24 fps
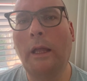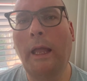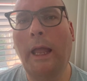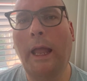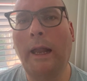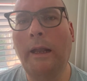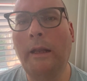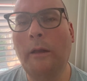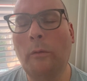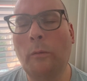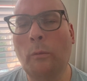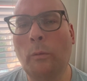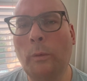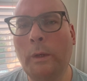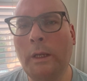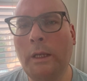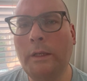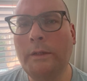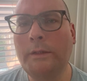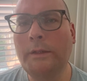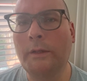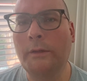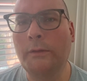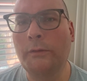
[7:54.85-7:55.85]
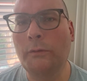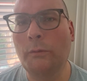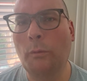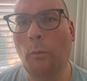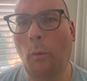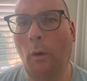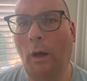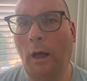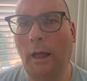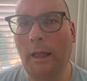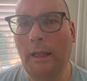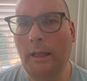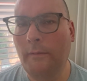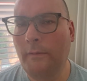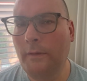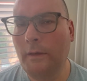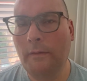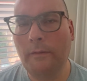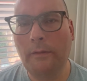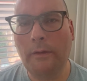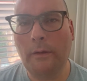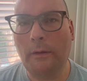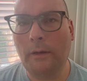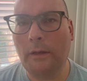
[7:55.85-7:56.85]
any reasons why, even
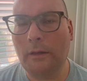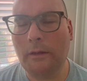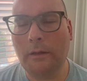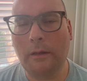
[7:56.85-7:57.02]
if they're